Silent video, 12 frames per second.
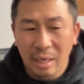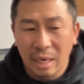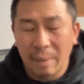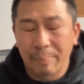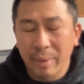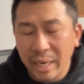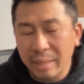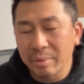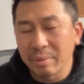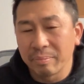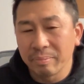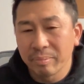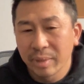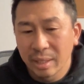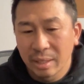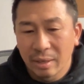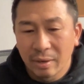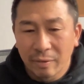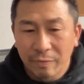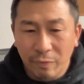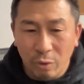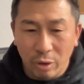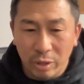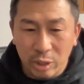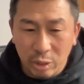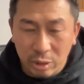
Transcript: I blamed them for